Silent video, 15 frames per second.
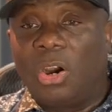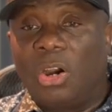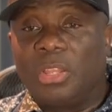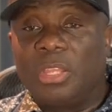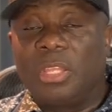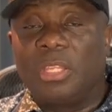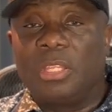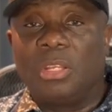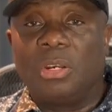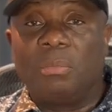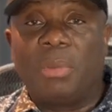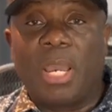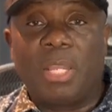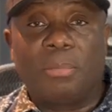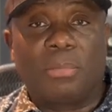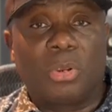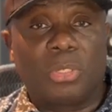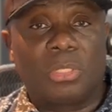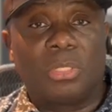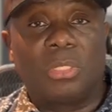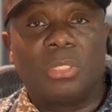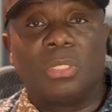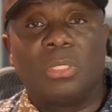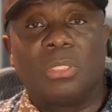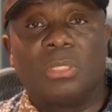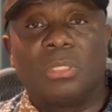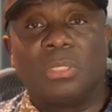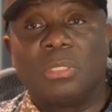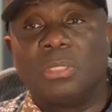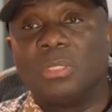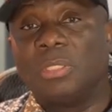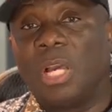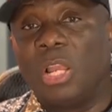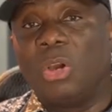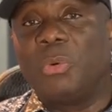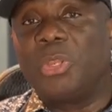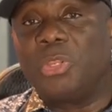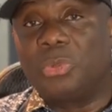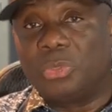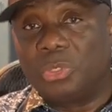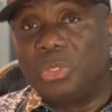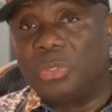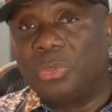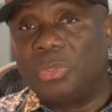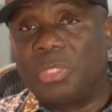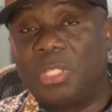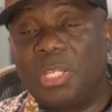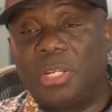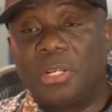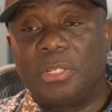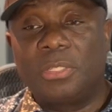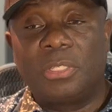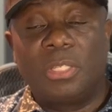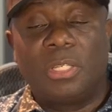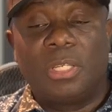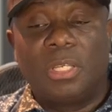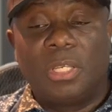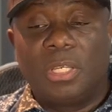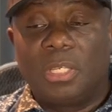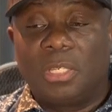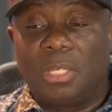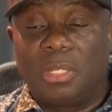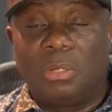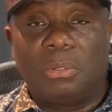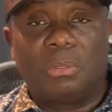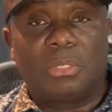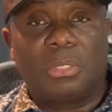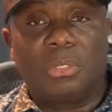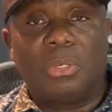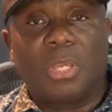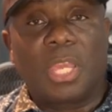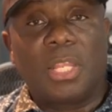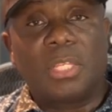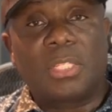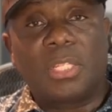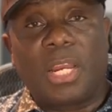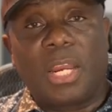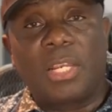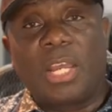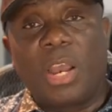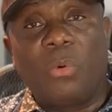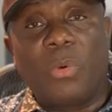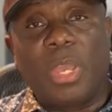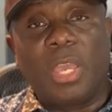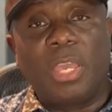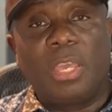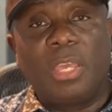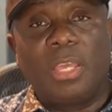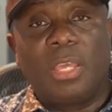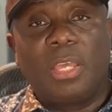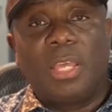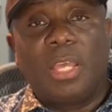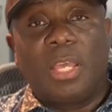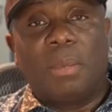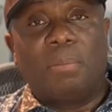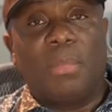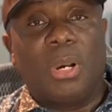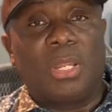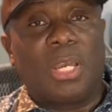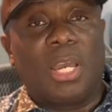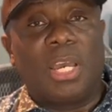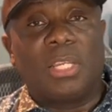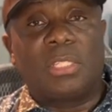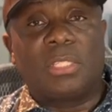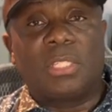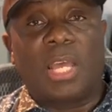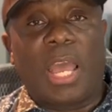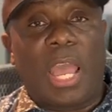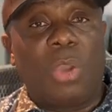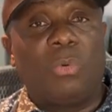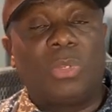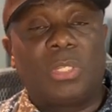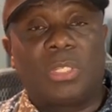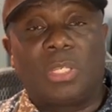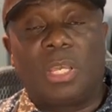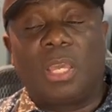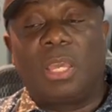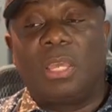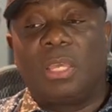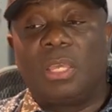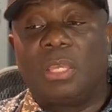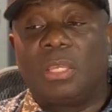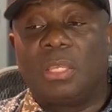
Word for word: on you know by the person allowing you to use theirs. You know, so you can start that way. But as I would say,